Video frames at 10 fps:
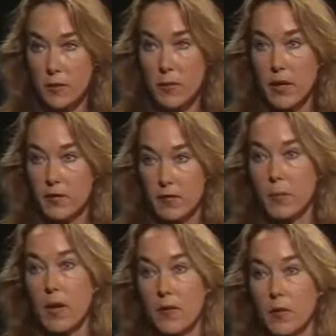because of the
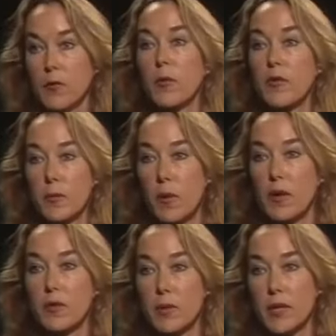there's always the
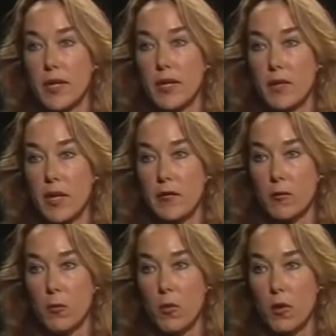possibility of a next
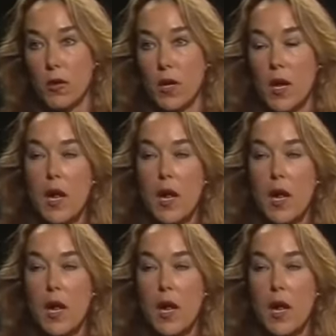war.